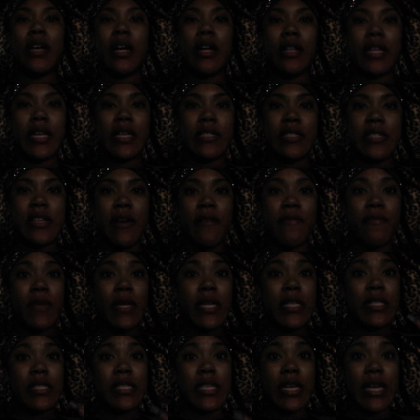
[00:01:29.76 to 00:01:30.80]
all that stuff.
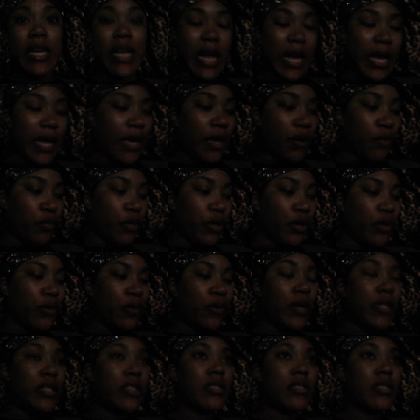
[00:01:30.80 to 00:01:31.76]
And tonight we're going